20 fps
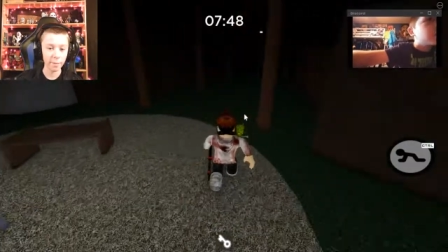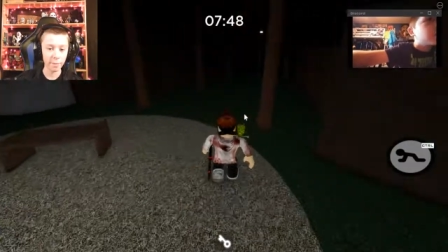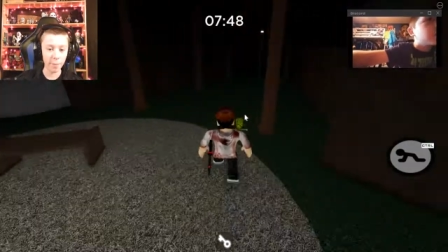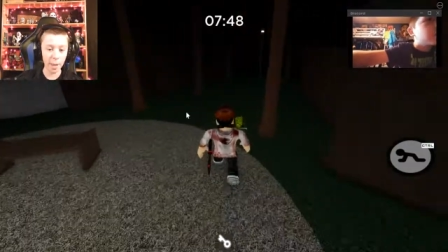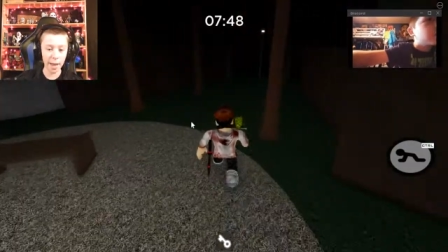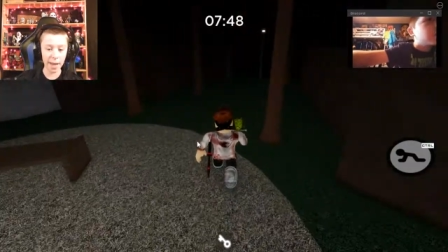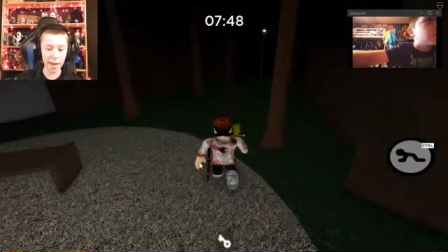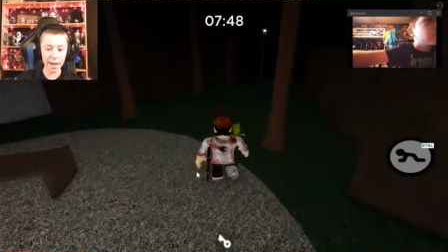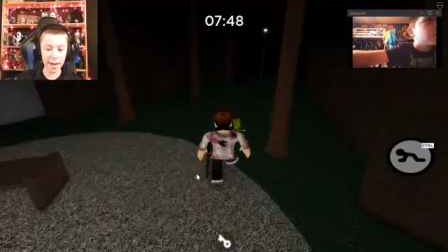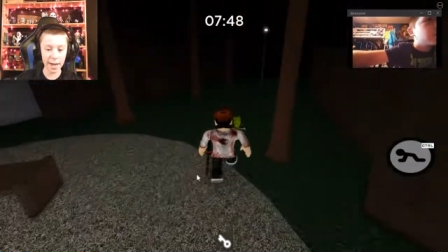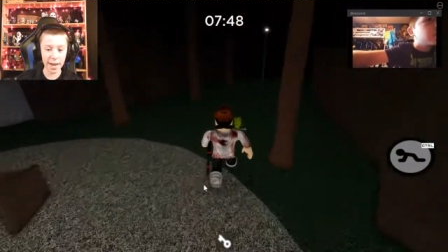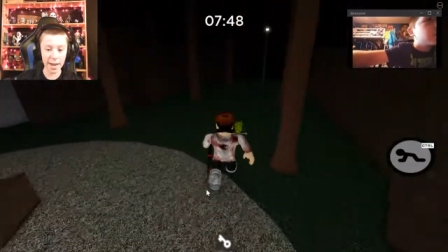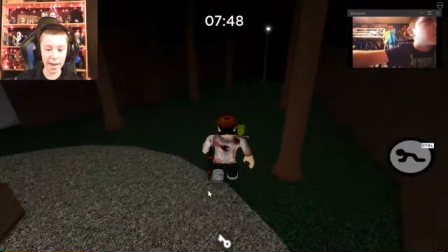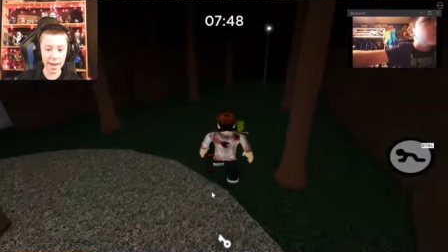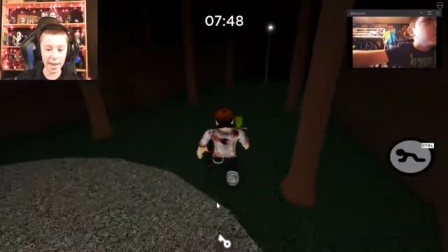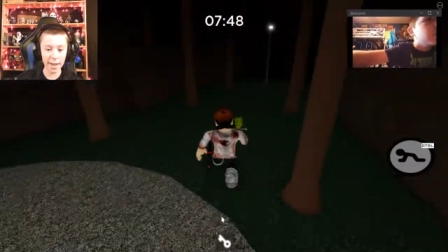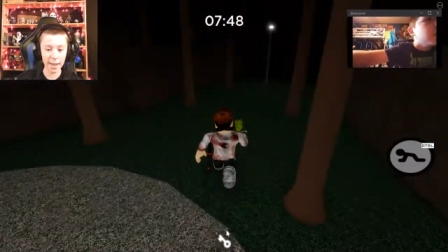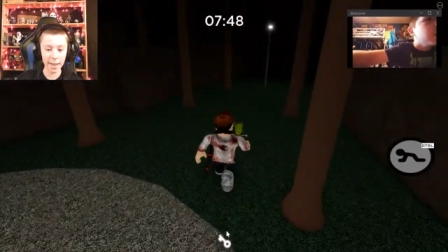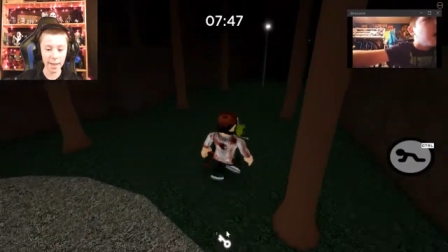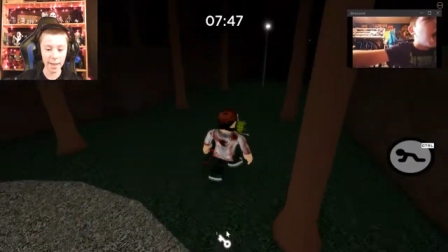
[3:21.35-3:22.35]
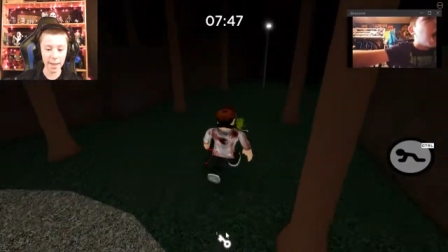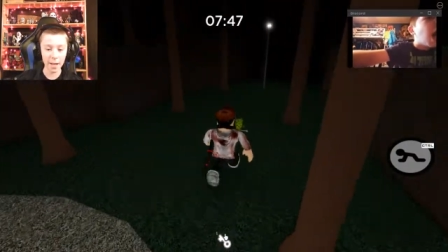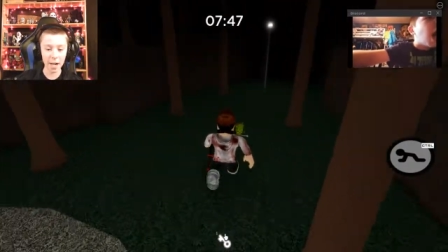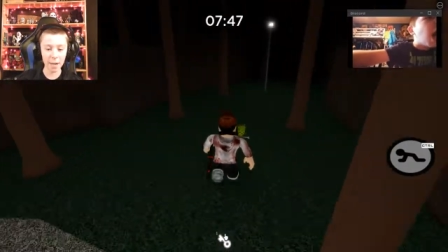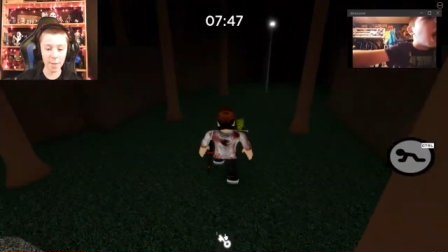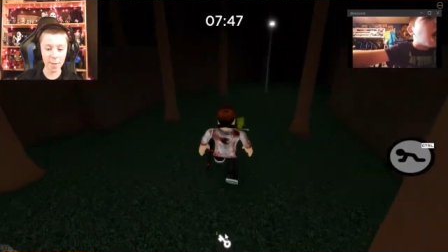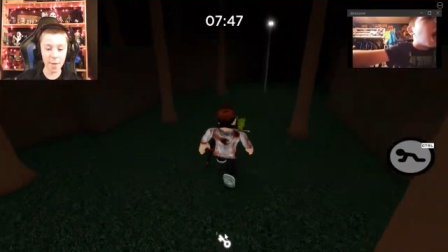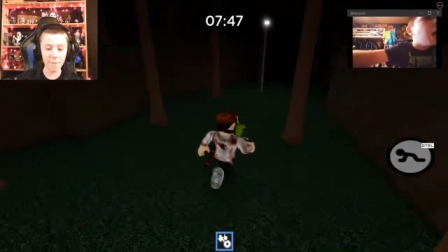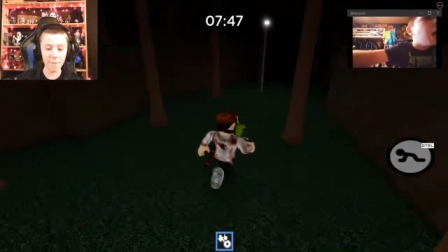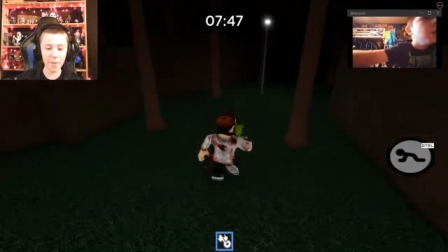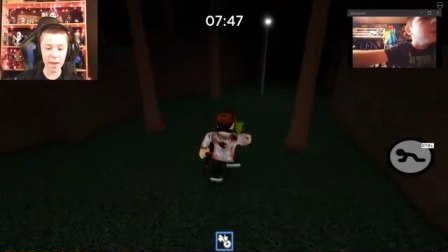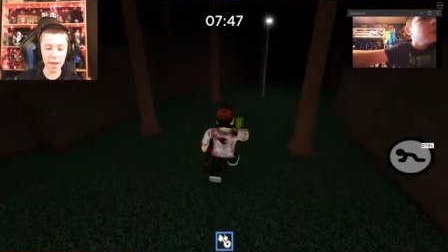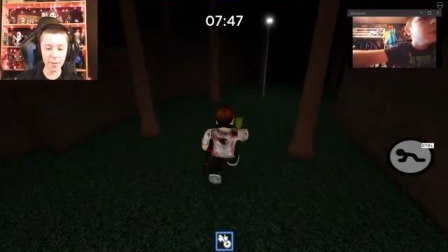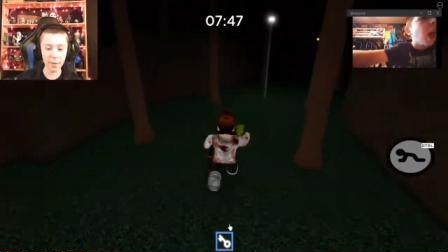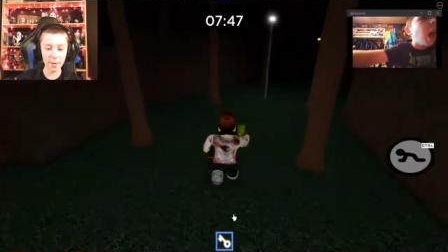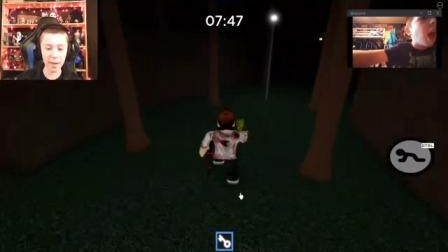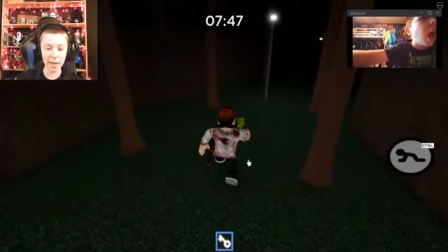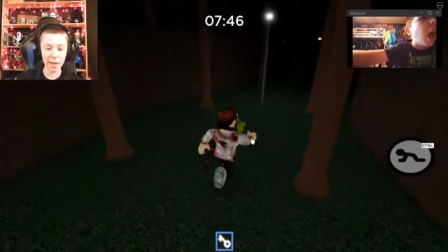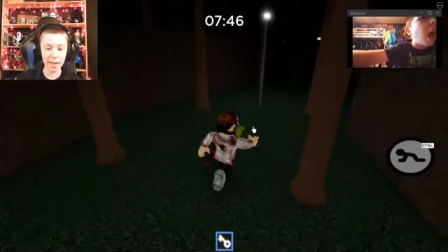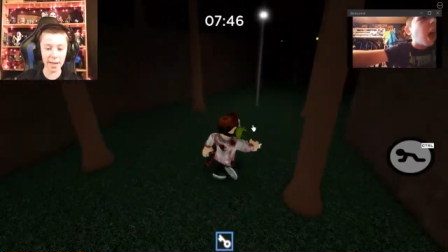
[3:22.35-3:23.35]
Pandy. Come on, Benny. We
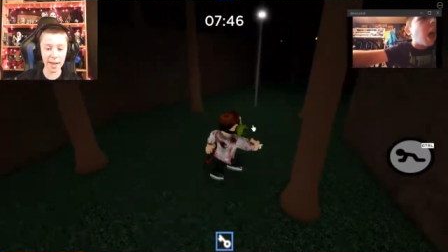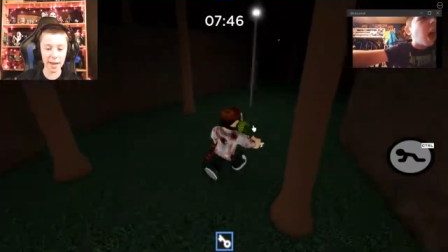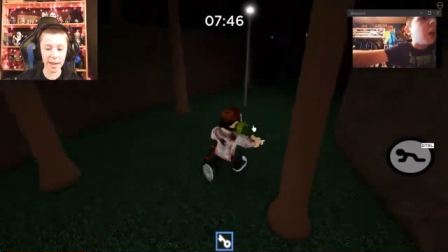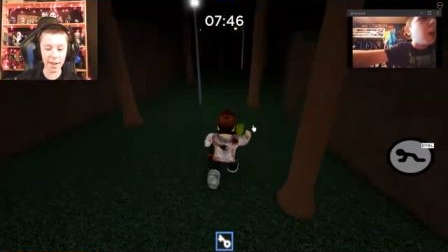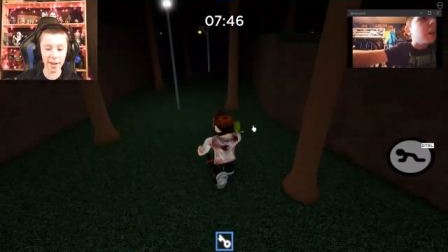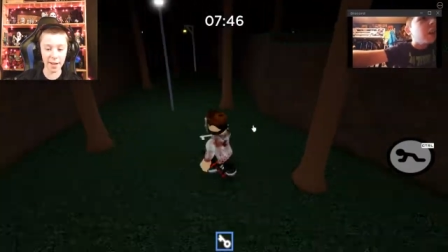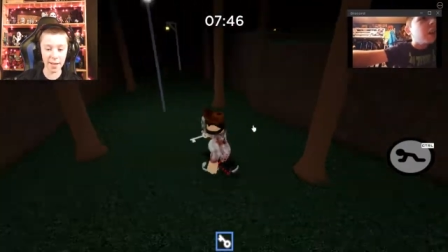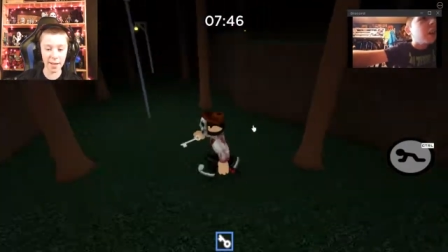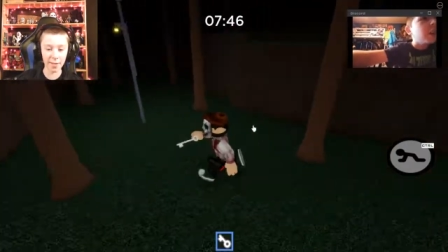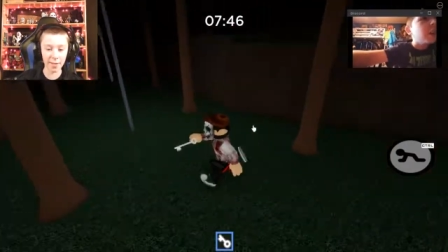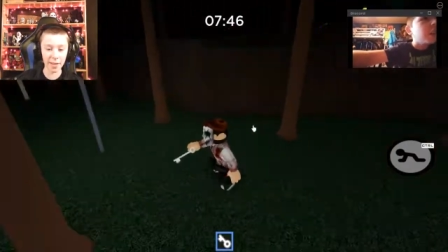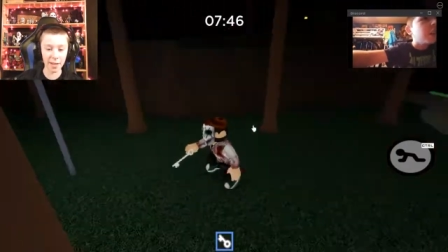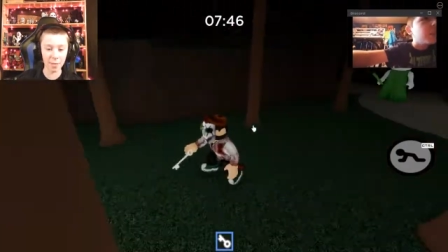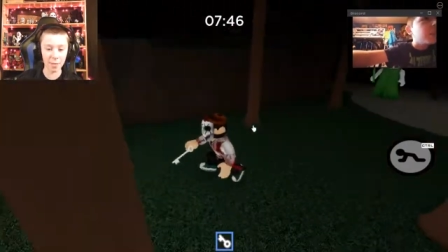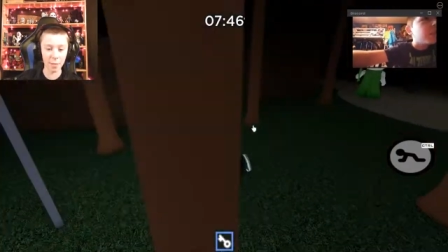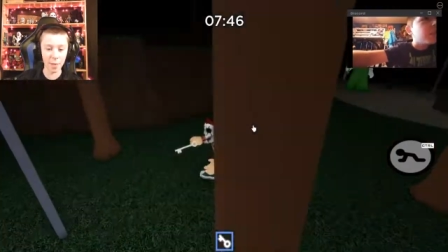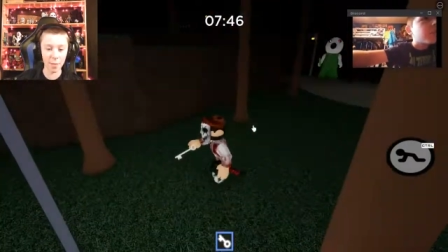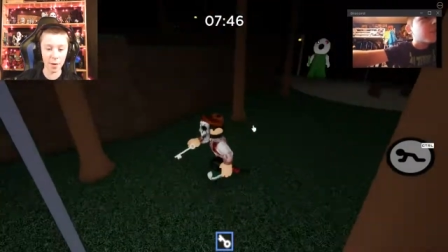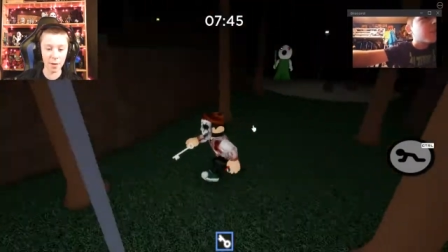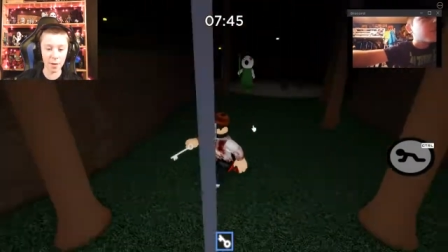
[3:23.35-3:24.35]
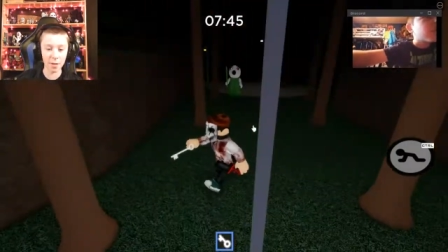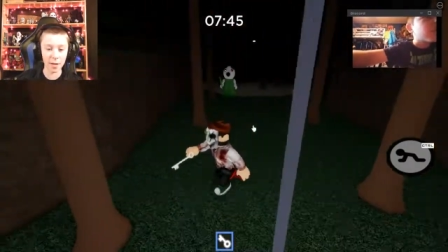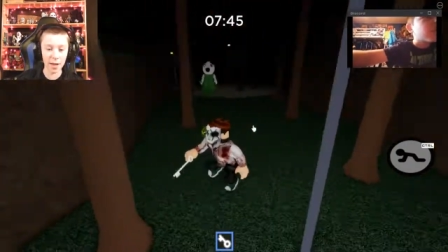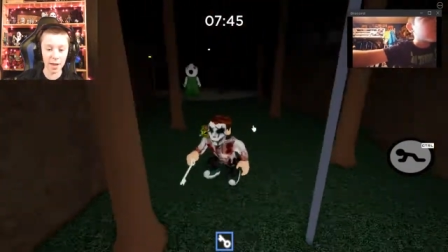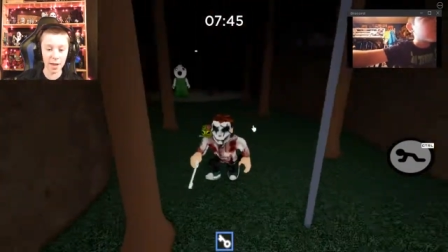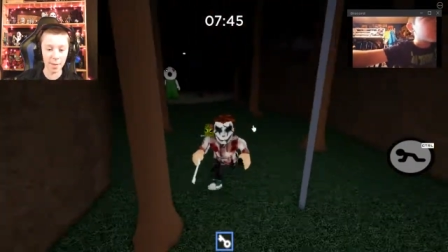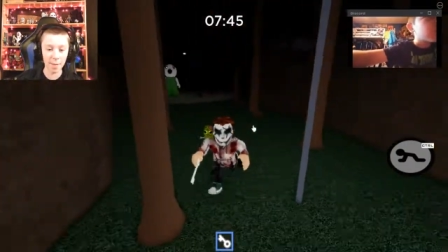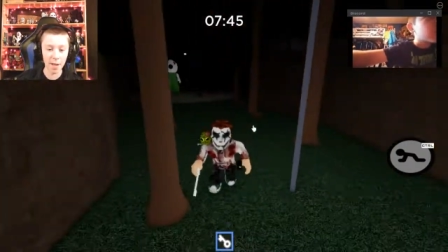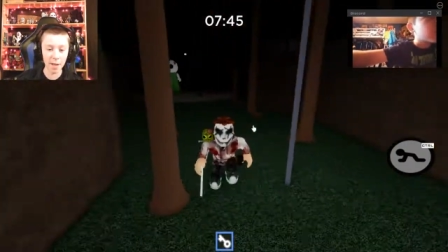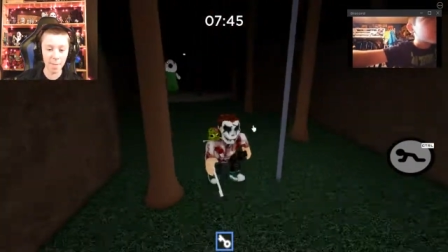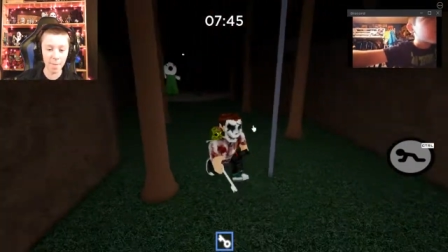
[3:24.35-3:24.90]
gotta get out of here. Yep, that's my bird's name.